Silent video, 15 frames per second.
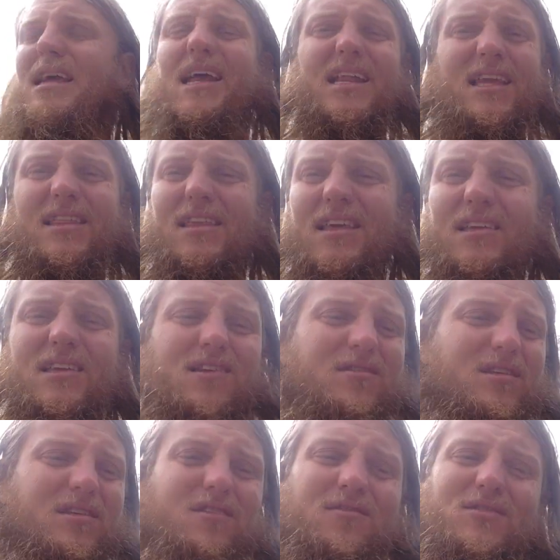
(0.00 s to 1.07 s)

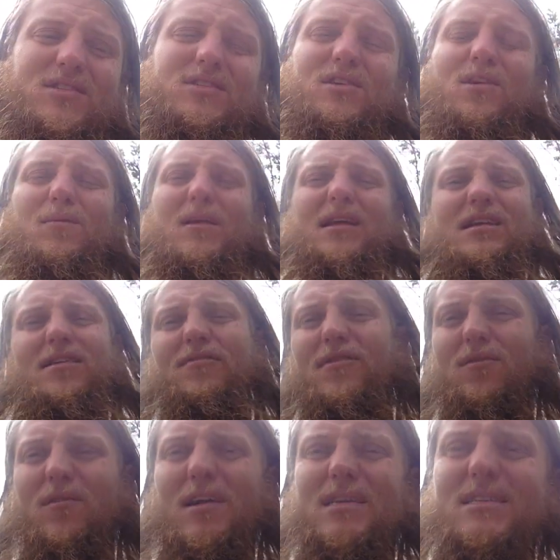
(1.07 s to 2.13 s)
Anything there's so many
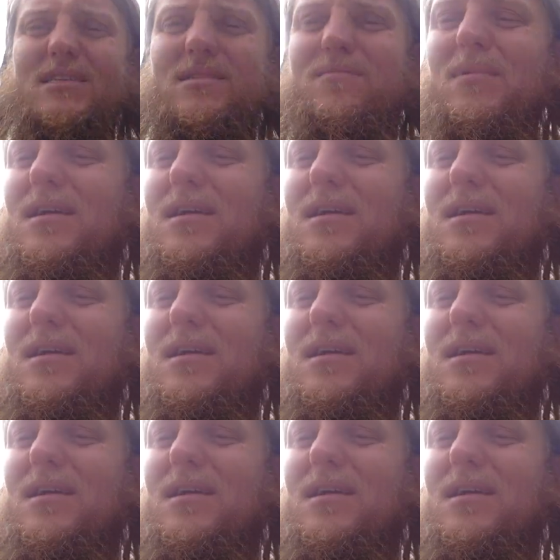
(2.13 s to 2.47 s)
different ways to